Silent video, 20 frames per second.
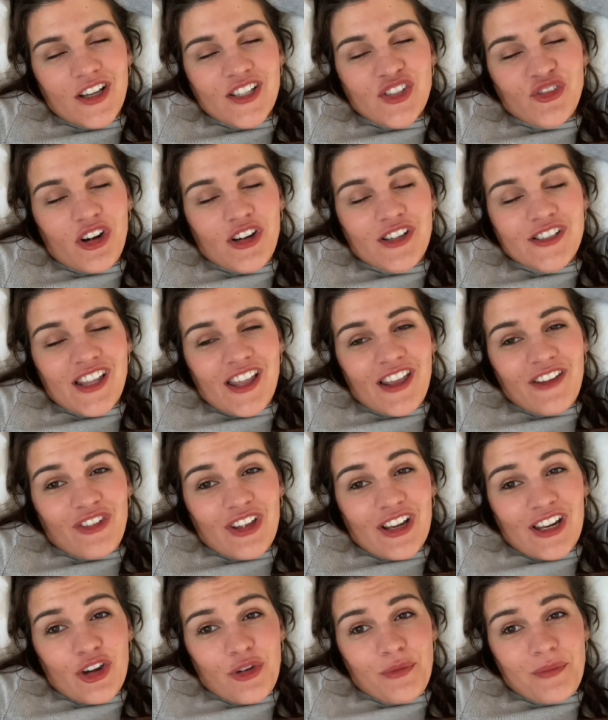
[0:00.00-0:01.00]
As far as like
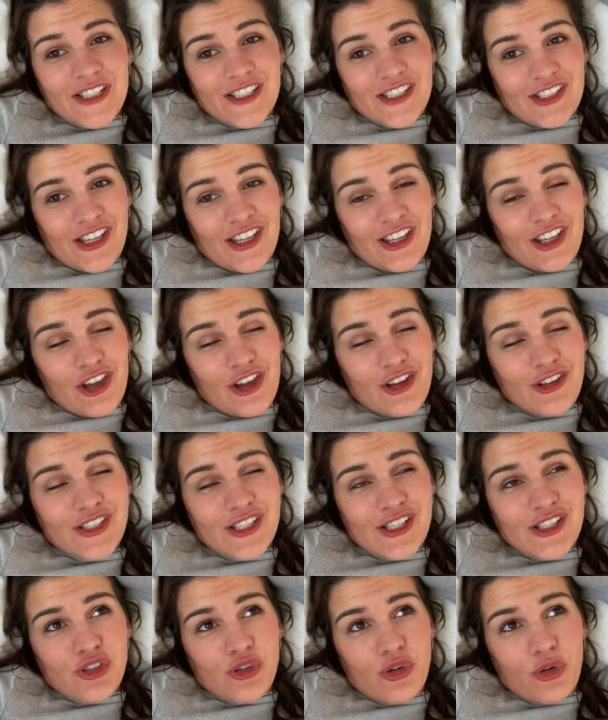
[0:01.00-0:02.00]
feeling up my skin goes,
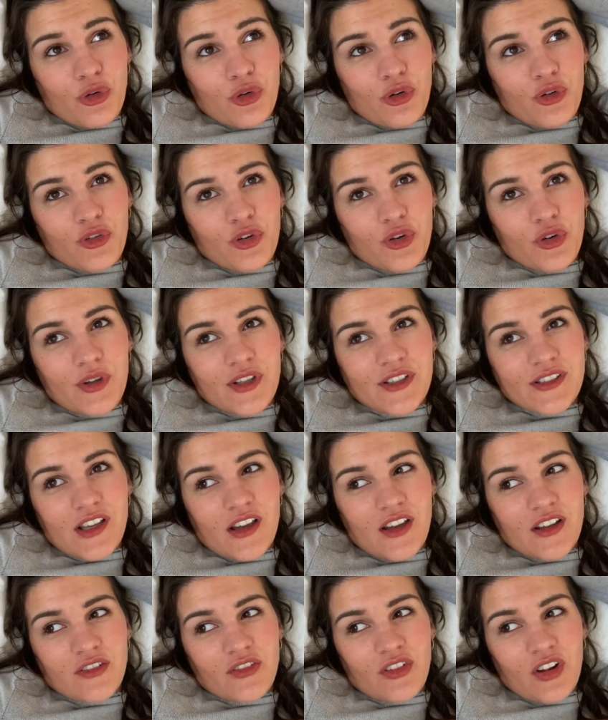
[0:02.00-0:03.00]
it's not awful. It's
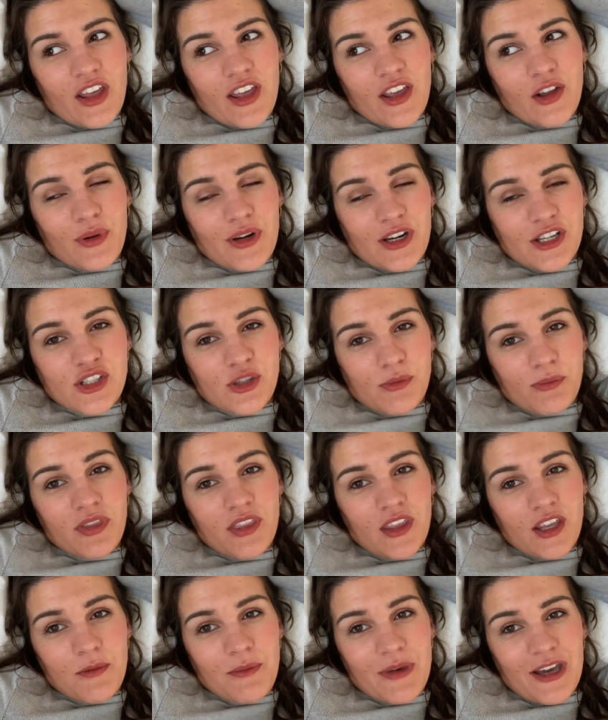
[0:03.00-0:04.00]
kind of like when I stop and
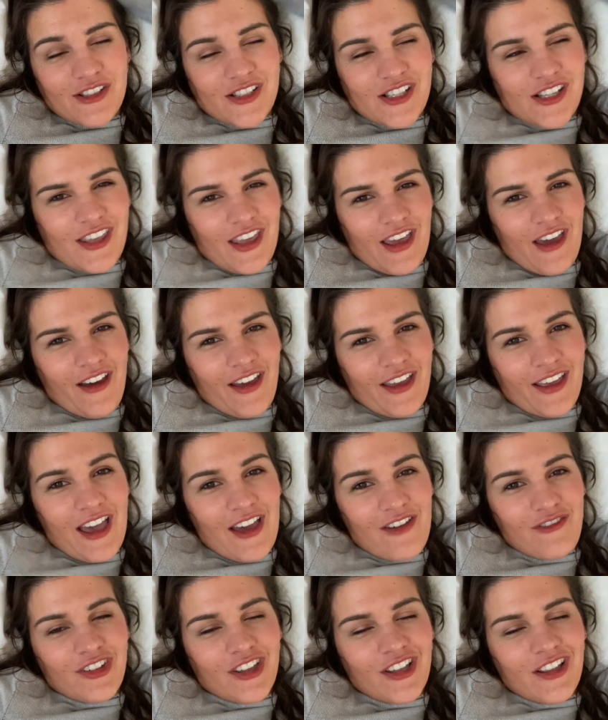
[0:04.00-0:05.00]
think about it, yeah, I
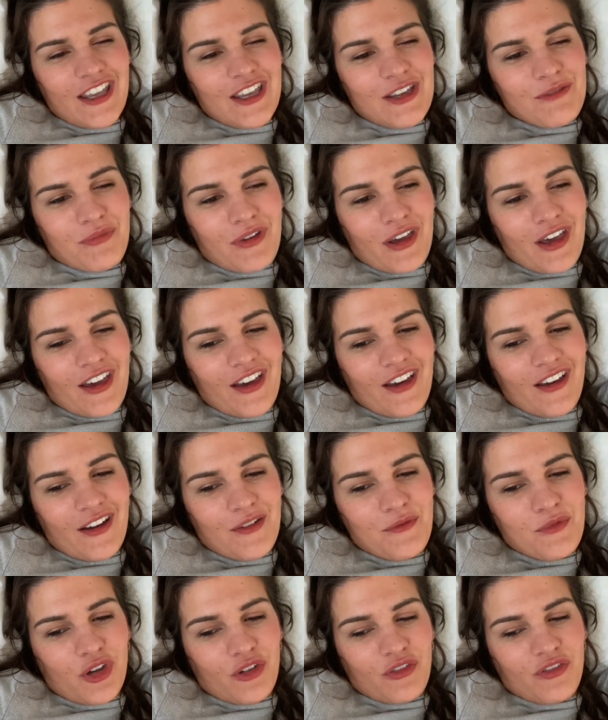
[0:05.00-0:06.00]
can feel feel it, but
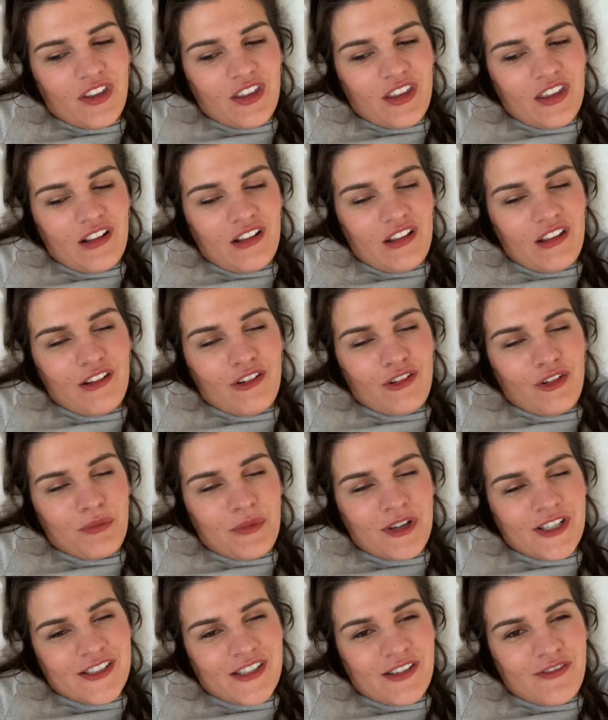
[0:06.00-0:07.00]
I'm not thinking like, God,
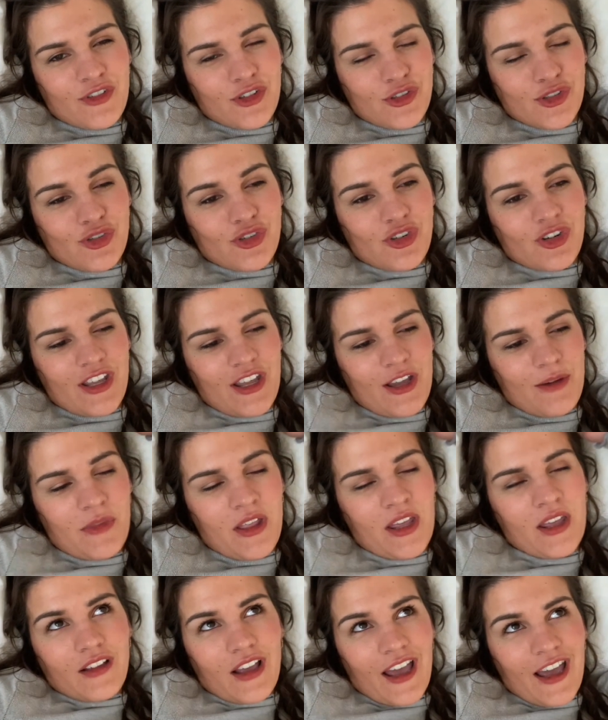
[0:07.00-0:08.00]
my skin feels groggy. I'm
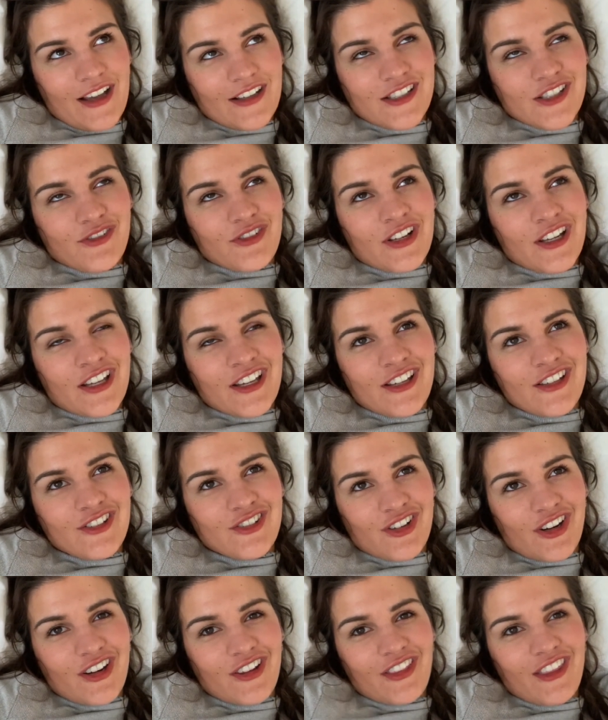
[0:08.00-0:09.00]
like actively
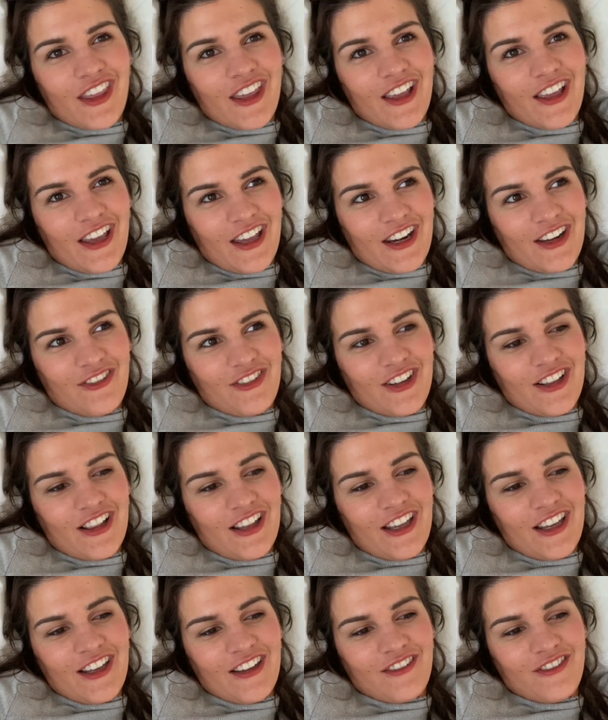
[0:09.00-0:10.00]
trying to think, can I feel
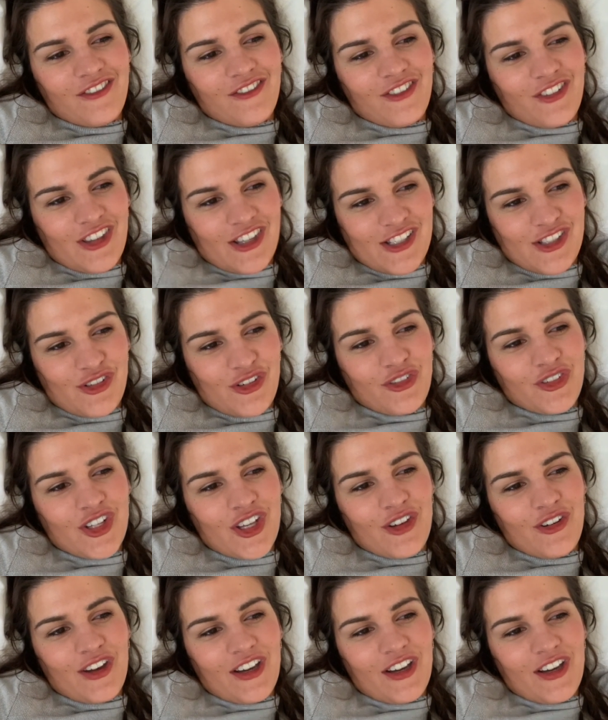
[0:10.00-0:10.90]
it for this review?